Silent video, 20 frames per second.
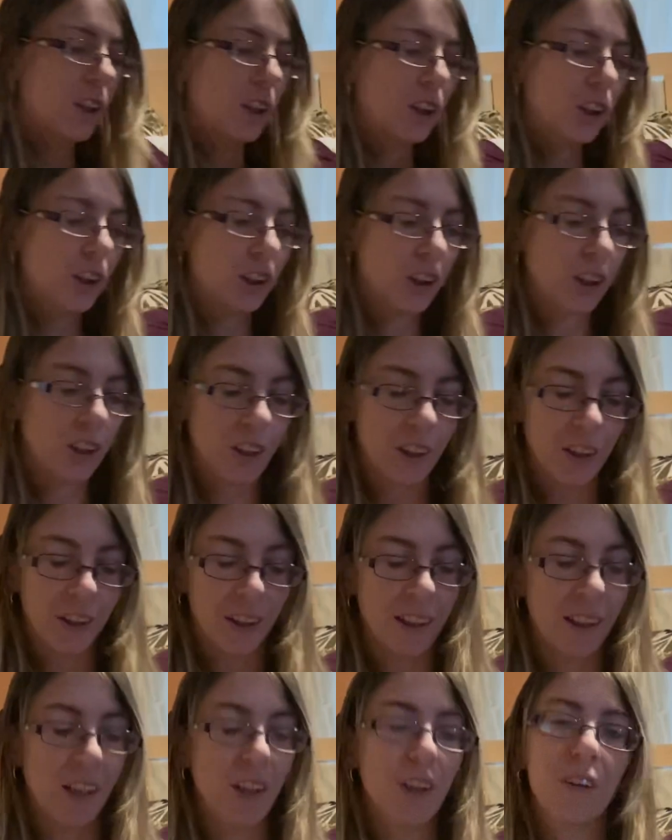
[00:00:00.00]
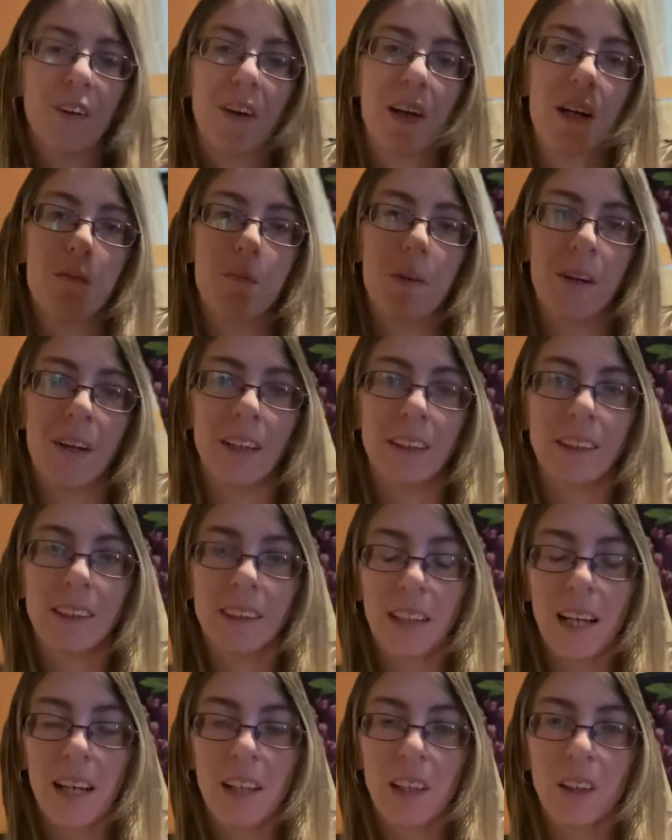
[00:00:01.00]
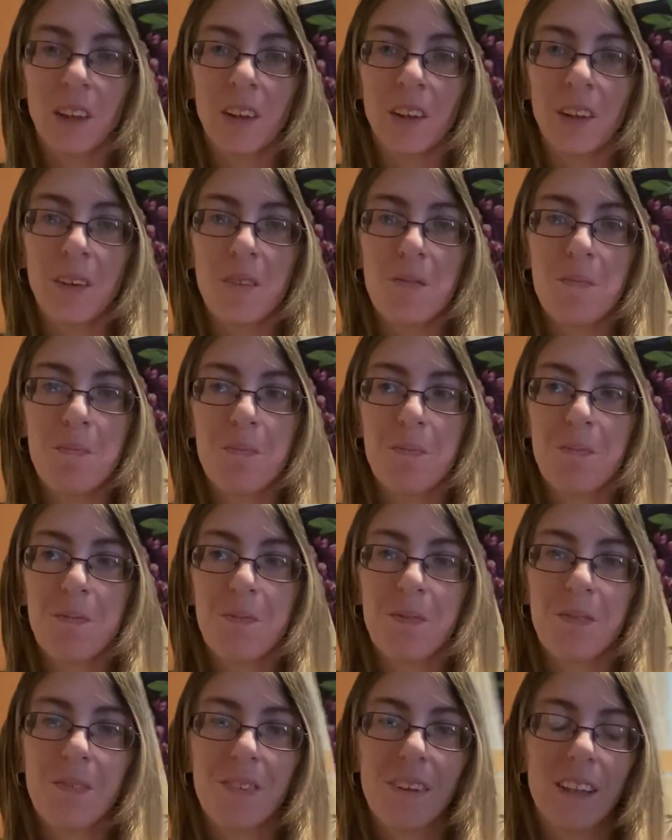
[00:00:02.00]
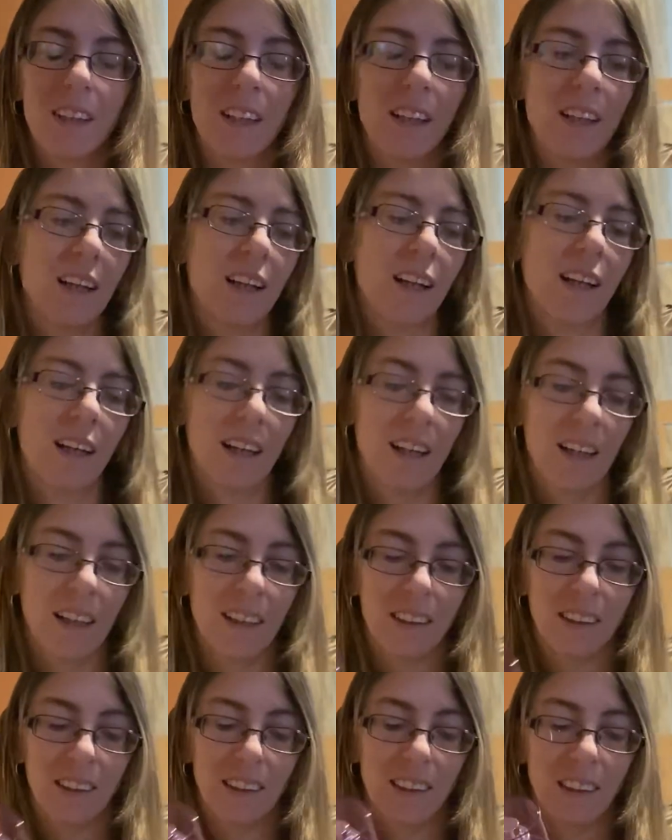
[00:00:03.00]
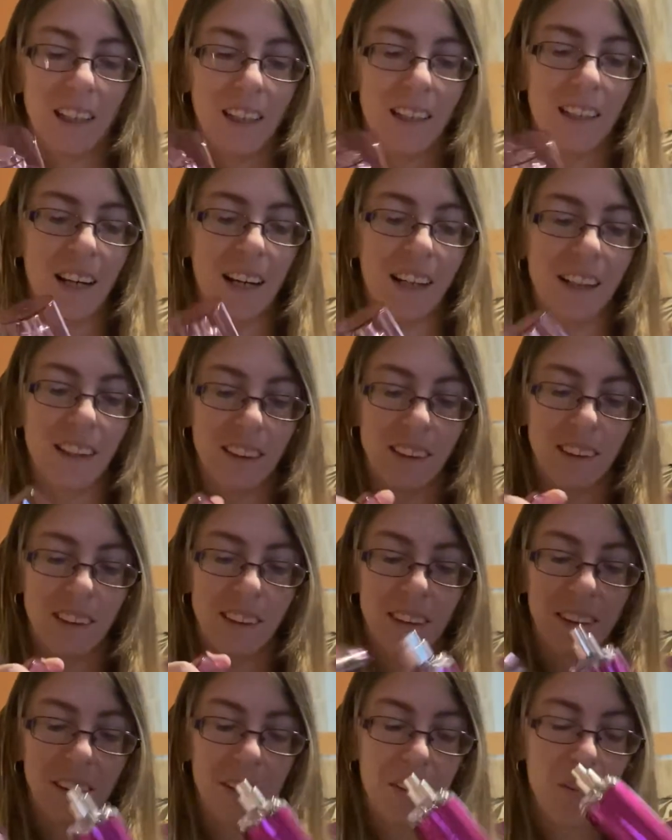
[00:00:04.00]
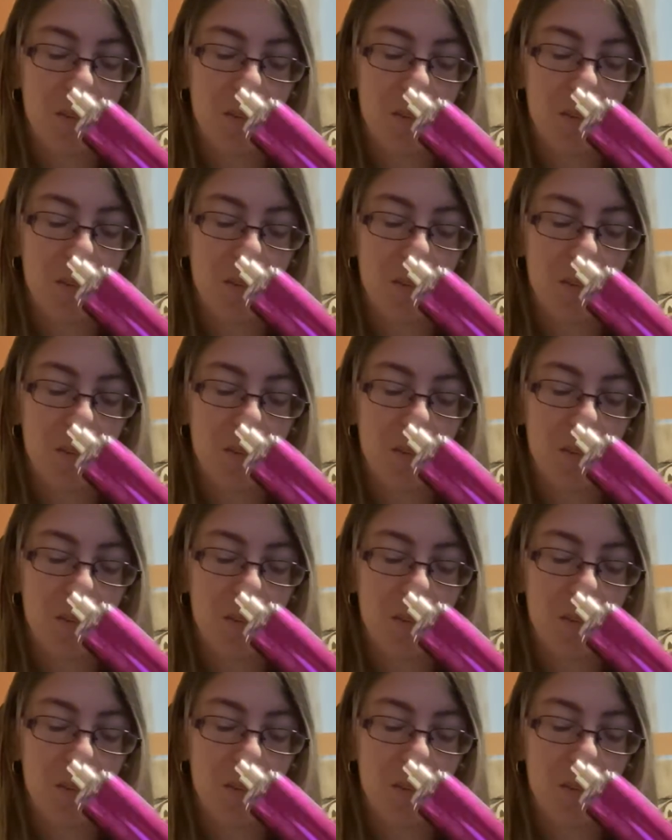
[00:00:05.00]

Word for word: sugared cranberry cider. And this is a nice